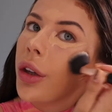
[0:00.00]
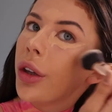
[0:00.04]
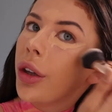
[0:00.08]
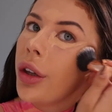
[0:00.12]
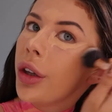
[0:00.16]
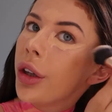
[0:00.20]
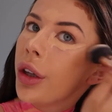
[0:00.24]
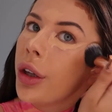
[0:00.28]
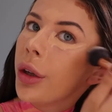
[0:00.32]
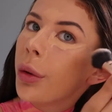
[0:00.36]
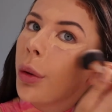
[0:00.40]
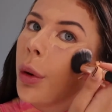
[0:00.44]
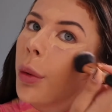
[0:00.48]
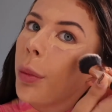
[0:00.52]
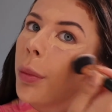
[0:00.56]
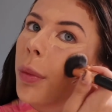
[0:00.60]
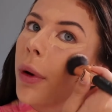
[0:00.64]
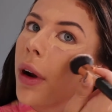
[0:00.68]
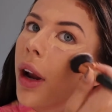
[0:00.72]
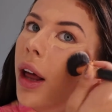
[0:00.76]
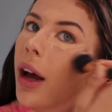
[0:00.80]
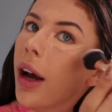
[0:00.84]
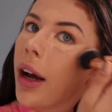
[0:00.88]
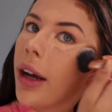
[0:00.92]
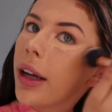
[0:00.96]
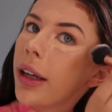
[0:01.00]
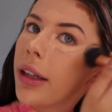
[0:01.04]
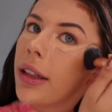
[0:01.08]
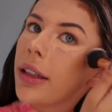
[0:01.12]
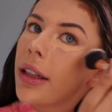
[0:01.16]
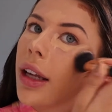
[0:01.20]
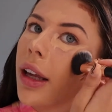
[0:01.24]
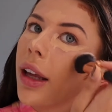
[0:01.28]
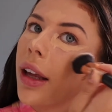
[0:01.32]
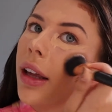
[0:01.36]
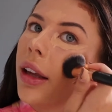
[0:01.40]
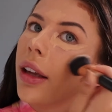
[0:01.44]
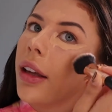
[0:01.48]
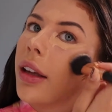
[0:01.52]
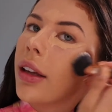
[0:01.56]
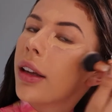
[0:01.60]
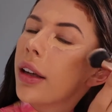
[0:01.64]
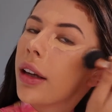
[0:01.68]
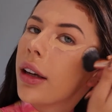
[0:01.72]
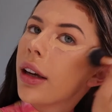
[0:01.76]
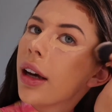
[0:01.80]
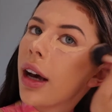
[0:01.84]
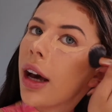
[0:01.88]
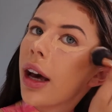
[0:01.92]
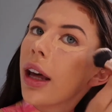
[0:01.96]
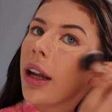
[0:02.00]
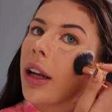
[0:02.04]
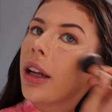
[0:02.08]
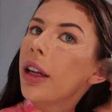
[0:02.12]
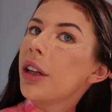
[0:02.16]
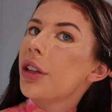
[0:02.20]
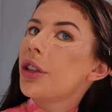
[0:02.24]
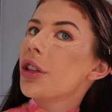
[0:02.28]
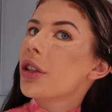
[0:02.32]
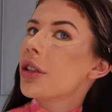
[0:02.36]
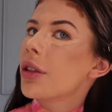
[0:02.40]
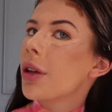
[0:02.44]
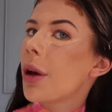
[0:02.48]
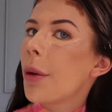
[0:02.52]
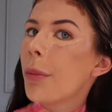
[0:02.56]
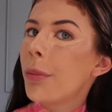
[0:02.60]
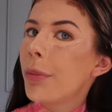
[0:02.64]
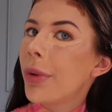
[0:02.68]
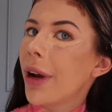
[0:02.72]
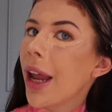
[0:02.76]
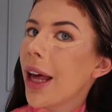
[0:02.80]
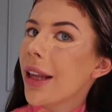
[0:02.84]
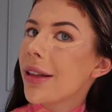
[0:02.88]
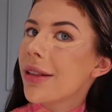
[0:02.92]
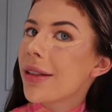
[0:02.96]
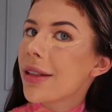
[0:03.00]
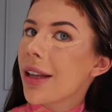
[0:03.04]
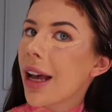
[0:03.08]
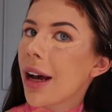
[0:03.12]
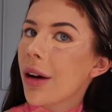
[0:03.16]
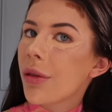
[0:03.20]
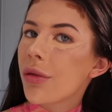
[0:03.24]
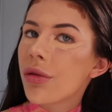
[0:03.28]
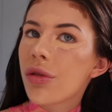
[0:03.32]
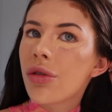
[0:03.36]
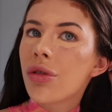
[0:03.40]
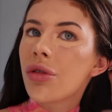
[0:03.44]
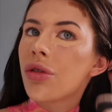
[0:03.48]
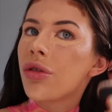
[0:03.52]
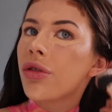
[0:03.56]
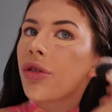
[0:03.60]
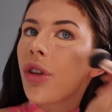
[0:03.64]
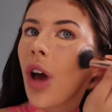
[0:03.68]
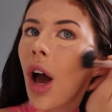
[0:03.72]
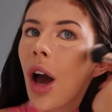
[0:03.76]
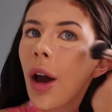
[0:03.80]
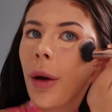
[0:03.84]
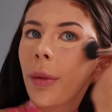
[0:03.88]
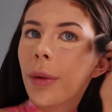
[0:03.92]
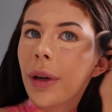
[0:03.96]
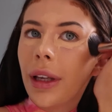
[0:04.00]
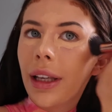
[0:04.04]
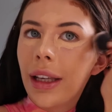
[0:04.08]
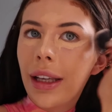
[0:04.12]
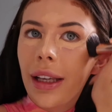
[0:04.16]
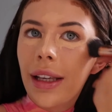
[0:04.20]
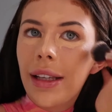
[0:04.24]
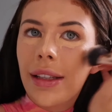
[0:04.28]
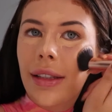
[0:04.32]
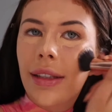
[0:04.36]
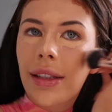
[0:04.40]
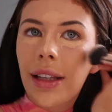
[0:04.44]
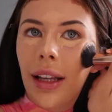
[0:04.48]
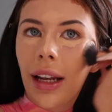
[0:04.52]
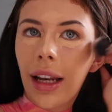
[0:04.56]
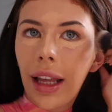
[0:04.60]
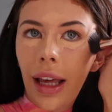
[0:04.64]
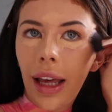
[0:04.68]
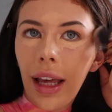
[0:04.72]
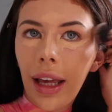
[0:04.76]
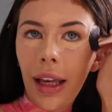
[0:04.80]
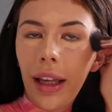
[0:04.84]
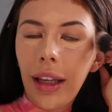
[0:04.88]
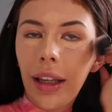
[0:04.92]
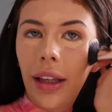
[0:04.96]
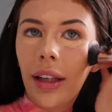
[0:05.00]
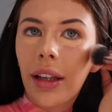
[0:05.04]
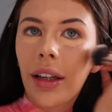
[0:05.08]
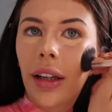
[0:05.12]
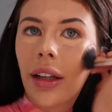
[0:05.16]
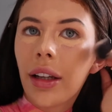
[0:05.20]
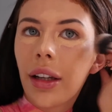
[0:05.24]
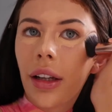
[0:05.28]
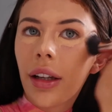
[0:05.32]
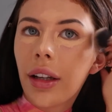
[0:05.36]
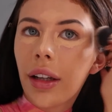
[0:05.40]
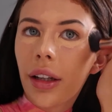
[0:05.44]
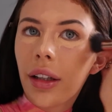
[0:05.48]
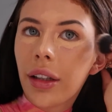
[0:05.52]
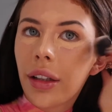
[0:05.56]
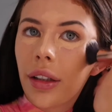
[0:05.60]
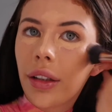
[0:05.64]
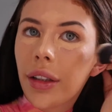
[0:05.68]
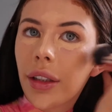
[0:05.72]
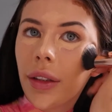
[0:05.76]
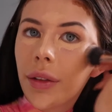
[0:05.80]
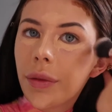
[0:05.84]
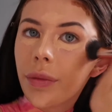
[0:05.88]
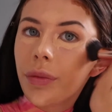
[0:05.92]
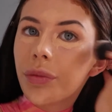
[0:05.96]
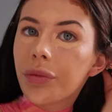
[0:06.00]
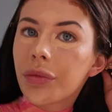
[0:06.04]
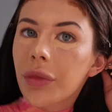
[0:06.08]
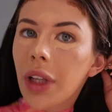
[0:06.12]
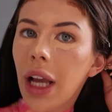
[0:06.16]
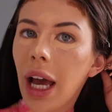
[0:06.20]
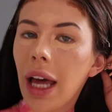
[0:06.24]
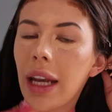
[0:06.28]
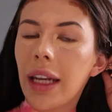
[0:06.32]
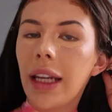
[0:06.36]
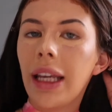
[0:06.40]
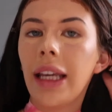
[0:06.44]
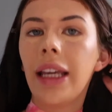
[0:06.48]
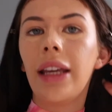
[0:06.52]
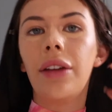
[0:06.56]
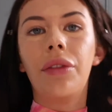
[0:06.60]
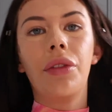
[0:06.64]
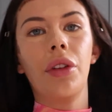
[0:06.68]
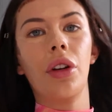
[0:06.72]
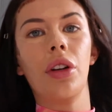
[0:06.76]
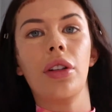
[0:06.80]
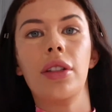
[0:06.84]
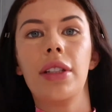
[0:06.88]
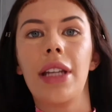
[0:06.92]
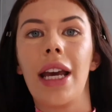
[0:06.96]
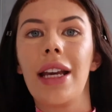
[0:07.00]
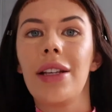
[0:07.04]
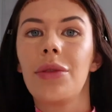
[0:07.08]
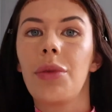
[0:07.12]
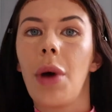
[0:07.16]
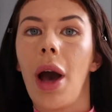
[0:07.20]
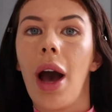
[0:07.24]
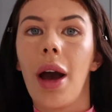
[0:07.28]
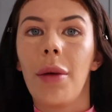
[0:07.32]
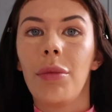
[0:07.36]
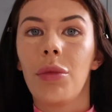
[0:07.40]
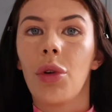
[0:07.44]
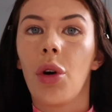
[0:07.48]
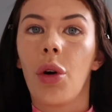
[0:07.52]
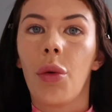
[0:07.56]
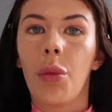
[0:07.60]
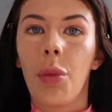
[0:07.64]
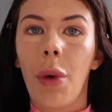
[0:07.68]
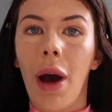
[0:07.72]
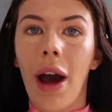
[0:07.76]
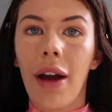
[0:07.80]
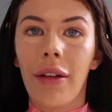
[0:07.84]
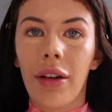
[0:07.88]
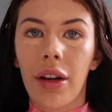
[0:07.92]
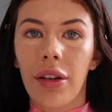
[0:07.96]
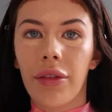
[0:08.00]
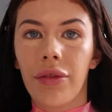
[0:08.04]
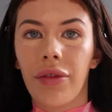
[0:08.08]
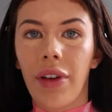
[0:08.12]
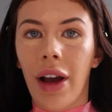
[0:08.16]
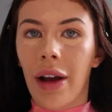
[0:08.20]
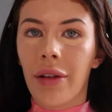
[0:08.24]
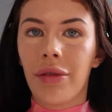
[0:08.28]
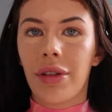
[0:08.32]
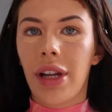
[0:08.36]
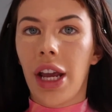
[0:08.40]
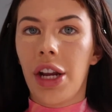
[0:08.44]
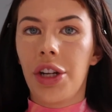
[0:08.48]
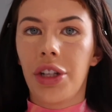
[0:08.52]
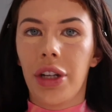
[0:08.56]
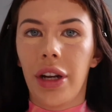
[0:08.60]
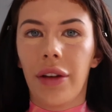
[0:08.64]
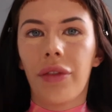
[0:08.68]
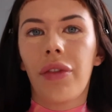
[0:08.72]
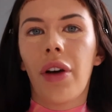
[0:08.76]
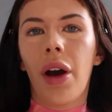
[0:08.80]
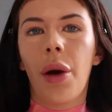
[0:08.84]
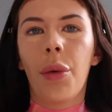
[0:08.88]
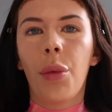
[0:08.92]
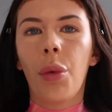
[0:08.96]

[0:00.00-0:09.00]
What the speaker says: you applied it. and it just blends out so easily. And even on days where I'm not wearing foundation, if I